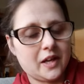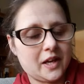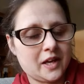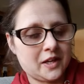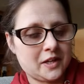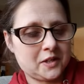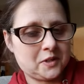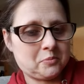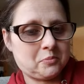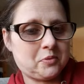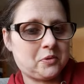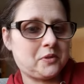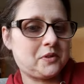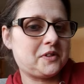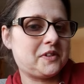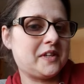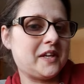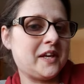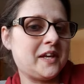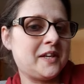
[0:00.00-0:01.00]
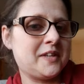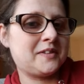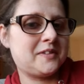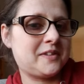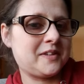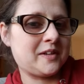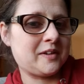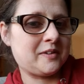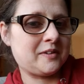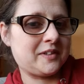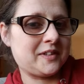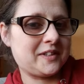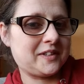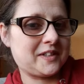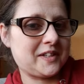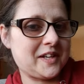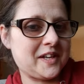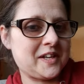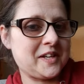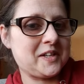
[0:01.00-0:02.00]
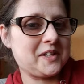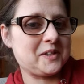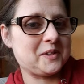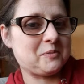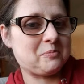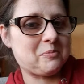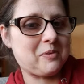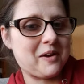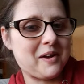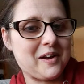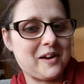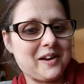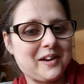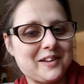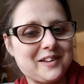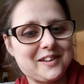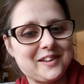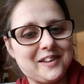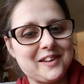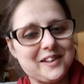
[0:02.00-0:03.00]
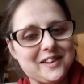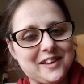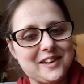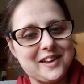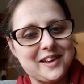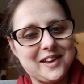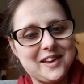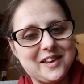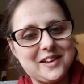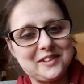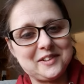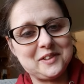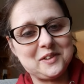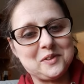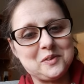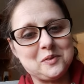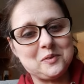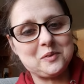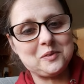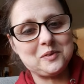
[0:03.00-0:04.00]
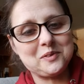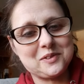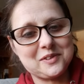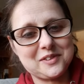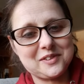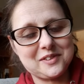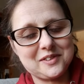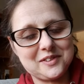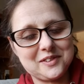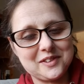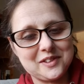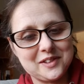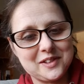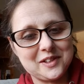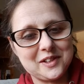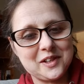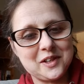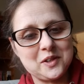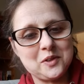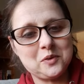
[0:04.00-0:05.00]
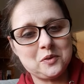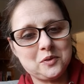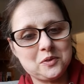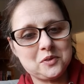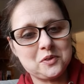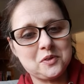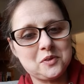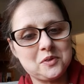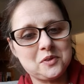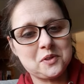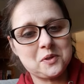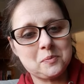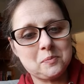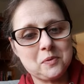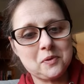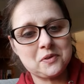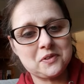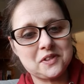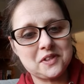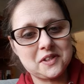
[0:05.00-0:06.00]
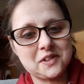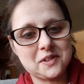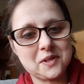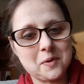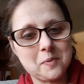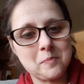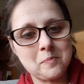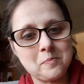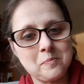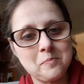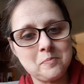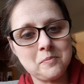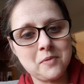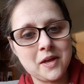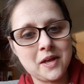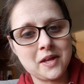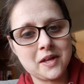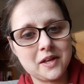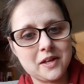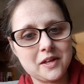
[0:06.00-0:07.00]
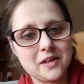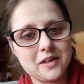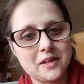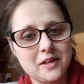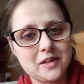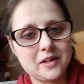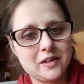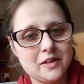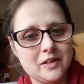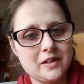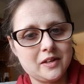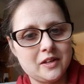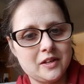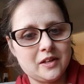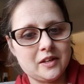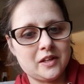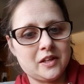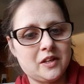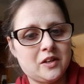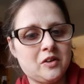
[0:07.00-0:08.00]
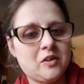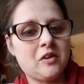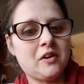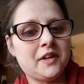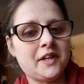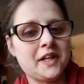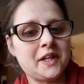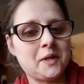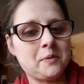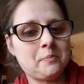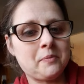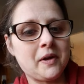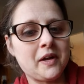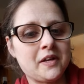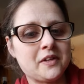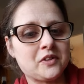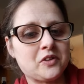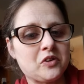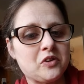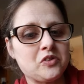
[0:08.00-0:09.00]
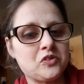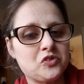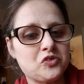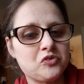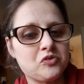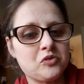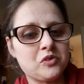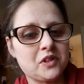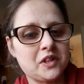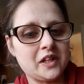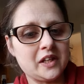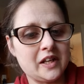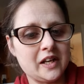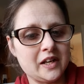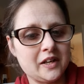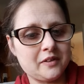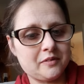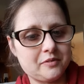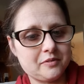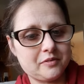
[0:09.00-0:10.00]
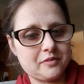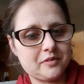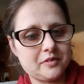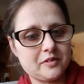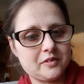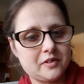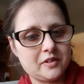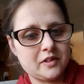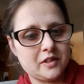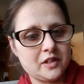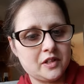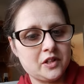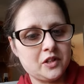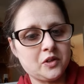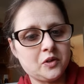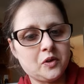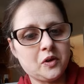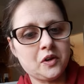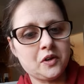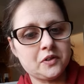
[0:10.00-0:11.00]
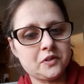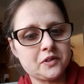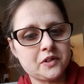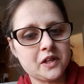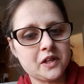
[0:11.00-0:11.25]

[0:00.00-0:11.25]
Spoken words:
And he's put his head down and his ears back. And he knows. He knows who's the boss is. Me. You can't let your pet control your life. You've got to